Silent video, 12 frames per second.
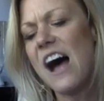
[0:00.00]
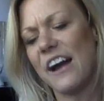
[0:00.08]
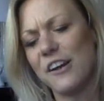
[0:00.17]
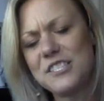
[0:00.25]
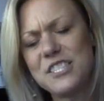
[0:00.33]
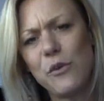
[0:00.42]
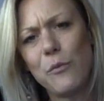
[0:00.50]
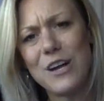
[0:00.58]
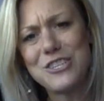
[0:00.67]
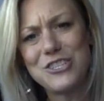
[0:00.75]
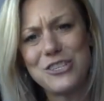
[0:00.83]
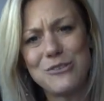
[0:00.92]
I also
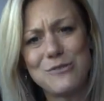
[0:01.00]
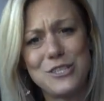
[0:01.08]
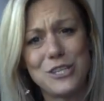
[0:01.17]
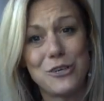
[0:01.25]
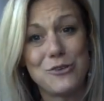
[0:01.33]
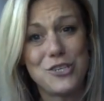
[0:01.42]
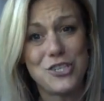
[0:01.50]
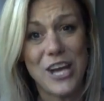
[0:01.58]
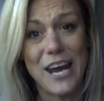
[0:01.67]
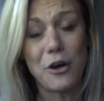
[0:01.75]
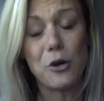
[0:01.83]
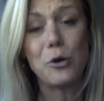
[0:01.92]
want you to
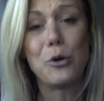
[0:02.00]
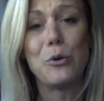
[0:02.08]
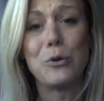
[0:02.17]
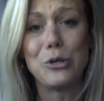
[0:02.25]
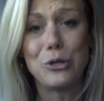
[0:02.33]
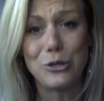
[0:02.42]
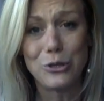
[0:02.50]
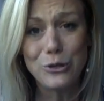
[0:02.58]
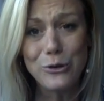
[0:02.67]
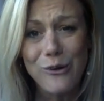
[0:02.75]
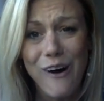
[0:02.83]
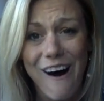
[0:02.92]
share who
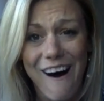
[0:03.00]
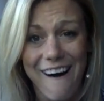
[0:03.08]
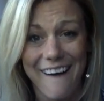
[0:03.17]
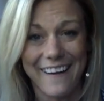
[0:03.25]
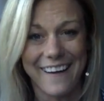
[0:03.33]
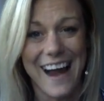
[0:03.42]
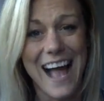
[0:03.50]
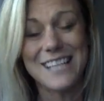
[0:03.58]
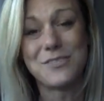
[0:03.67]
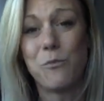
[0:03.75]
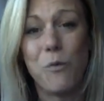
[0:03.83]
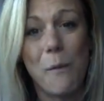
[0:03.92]
you are
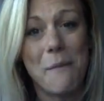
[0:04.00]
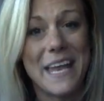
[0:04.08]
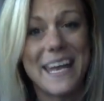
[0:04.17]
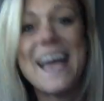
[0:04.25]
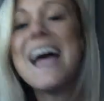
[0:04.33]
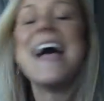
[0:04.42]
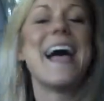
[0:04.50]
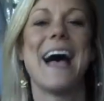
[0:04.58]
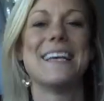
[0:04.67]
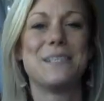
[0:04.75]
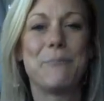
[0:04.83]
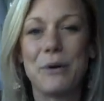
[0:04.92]
as a woman,
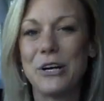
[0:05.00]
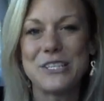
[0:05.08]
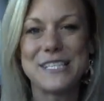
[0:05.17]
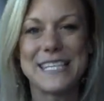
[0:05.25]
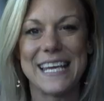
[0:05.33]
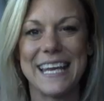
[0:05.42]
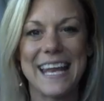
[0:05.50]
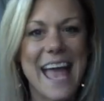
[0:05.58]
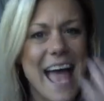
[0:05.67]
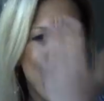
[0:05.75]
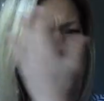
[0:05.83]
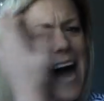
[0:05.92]
as a person,
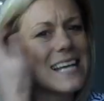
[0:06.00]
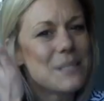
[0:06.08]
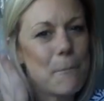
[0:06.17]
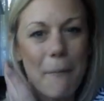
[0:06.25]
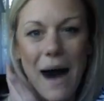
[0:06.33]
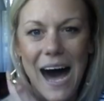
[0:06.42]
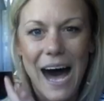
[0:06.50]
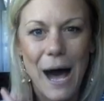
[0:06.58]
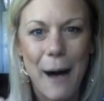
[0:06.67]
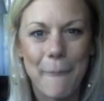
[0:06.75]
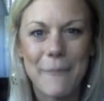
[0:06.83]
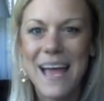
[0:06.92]
as a
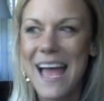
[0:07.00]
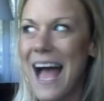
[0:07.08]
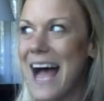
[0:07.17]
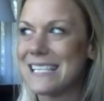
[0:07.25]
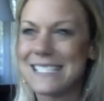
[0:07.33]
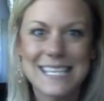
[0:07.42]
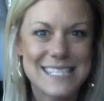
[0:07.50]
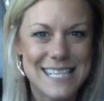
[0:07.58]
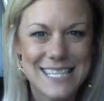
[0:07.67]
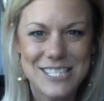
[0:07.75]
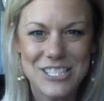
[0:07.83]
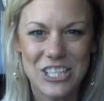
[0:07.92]
mom, as a
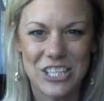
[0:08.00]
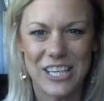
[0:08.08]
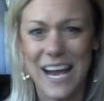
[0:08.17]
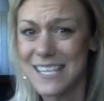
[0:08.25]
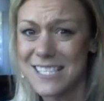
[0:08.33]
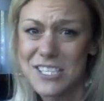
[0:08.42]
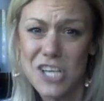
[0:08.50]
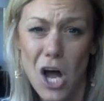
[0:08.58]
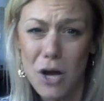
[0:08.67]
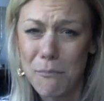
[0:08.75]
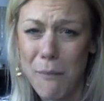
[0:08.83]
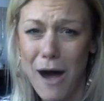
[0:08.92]
sister, as a
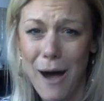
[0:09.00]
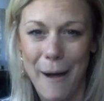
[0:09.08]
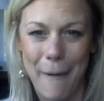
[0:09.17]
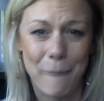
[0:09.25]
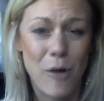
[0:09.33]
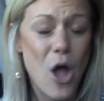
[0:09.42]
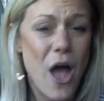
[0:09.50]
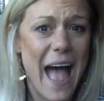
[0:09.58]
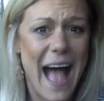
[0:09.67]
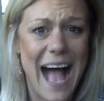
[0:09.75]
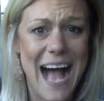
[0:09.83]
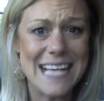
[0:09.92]
dog mom,
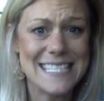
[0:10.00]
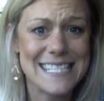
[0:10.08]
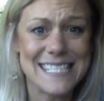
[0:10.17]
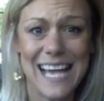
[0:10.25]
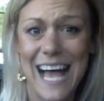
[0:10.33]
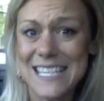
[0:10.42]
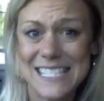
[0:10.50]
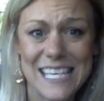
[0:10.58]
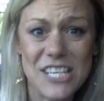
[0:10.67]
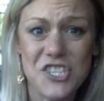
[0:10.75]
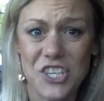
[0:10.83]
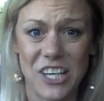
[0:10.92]
as a
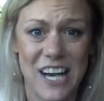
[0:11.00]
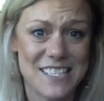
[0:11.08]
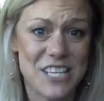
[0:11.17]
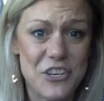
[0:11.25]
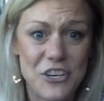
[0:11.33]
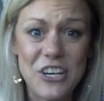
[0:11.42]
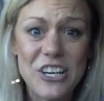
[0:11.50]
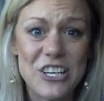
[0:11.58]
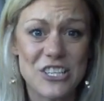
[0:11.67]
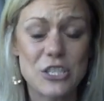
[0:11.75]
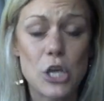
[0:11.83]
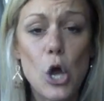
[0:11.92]
teacher, as a
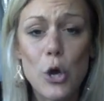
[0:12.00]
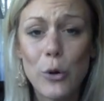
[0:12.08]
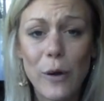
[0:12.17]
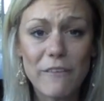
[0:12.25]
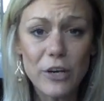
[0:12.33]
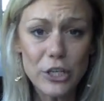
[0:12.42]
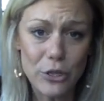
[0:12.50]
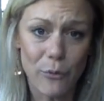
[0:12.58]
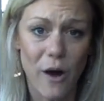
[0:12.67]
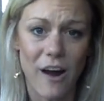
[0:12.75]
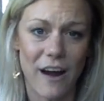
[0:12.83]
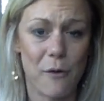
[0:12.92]
nurse, whoever you
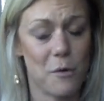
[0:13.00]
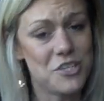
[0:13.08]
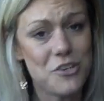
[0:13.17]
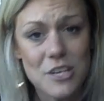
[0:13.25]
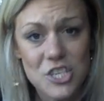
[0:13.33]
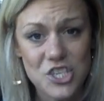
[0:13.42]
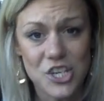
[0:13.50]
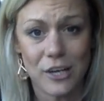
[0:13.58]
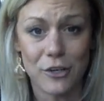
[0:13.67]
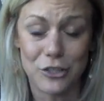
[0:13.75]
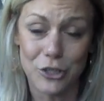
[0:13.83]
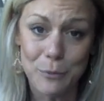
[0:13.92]
are. I want you to
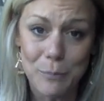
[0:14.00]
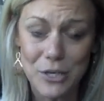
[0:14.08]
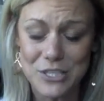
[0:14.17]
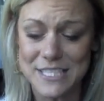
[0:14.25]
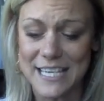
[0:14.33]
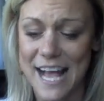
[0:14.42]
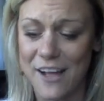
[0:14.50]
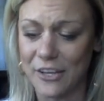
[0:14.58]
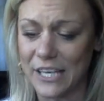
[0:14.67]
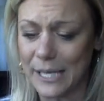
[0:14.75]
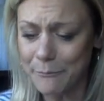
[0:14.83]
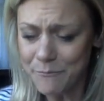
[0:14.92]
share your
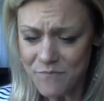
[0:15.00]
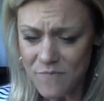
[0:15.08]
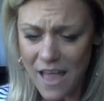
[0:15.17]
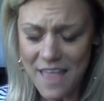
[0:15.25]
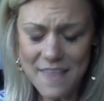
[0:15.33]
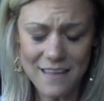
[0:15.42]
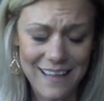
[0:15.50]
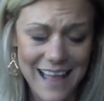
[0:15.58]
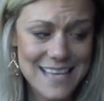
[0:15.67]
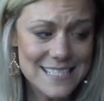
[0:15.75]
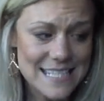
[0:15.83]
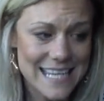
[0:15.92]
personality. And the
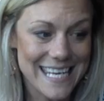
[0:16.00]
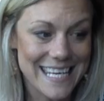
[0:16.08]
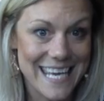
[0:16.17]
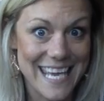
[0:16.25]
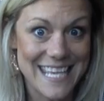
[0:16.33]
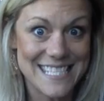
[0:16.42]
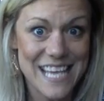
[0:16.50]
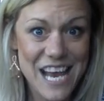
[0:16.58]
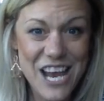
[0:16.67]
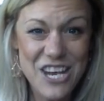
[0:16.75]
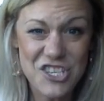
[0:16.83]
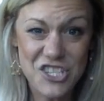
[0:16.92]
last thing is
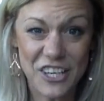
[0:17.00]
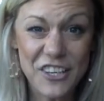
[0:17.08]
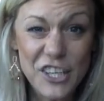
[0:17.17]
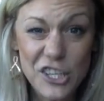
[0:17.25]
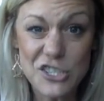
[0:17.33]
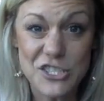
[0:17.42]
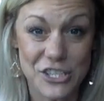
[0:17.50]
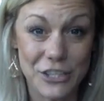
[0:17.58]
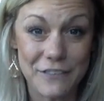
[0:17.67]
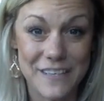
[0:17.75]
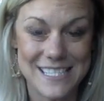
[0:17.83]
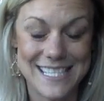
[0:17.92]
sharing your
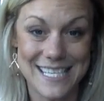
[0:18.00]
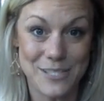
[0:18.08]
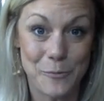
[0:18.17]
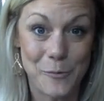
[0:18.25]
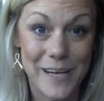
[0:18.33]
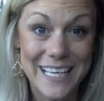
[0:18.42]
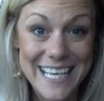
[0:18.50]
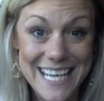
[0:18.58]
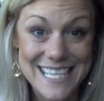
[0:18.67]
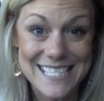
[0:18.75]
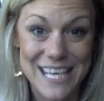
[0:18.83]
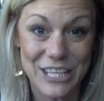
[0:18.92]
services, what it
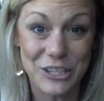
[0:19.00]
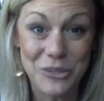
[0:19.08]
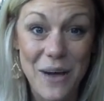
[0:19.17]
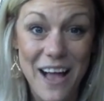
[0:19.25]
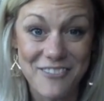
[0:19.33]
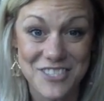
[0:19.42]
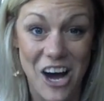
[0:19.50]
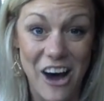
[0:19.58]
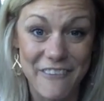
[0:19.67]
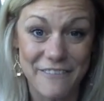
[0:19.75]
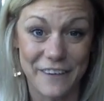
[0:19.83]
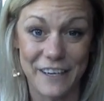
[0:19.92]
is that you have to
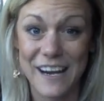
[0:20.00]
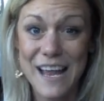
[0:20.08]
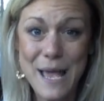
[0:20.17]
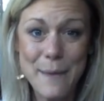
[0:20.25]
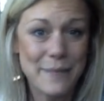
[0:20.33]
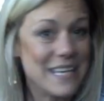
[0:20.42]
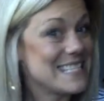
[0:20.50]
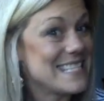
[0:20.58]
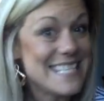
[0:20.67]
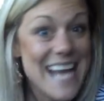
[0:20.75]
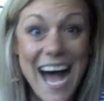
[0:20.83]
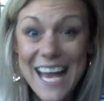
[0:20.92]
offer. Because
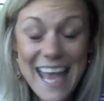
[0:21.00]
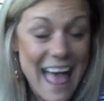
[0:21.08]
not